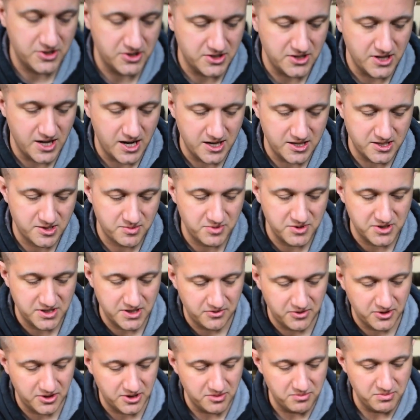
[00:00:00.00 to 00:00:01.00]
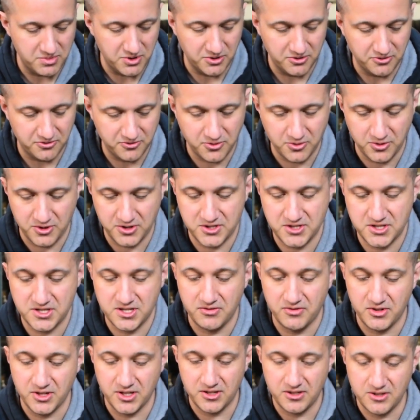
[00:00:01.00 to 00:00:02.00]
just not specifically built for a
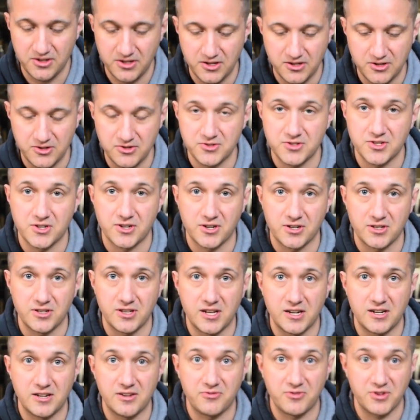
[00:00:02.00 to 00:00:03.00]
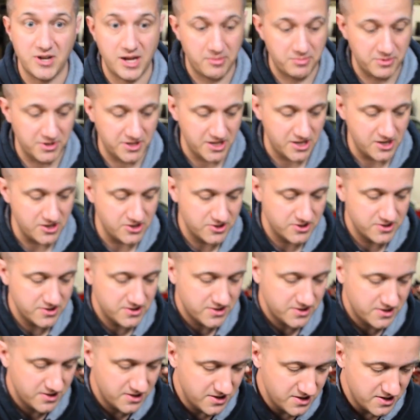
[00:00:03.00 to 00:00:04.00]
Civic. You can use it on a lot of different
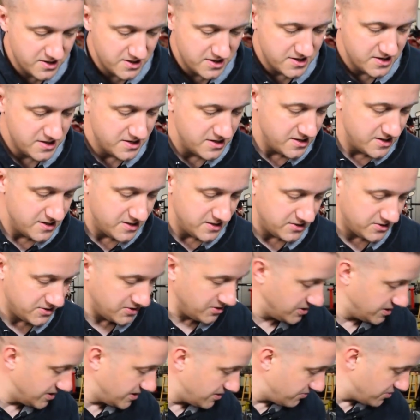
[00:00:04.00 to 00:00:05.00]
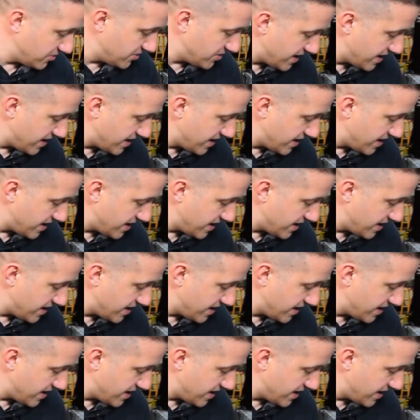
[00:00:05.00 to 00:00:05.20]
applications. So they give you